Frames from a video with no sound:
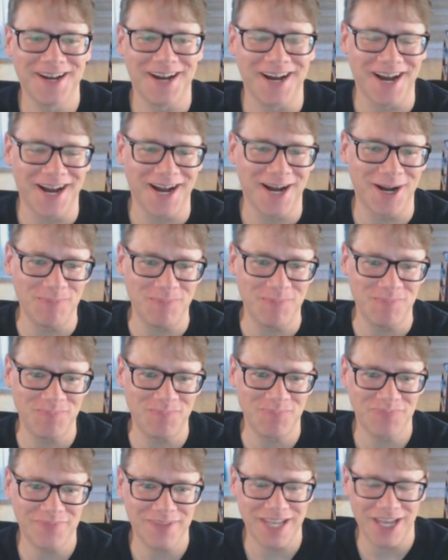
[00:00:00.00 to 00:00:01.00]
Um,
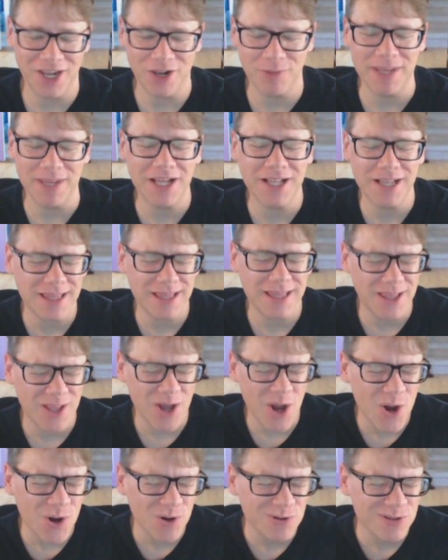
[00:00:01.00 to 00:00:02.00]
it'll be
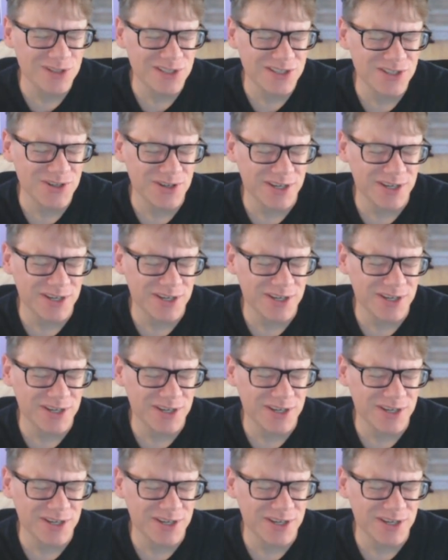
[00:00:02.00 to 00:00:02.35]
close.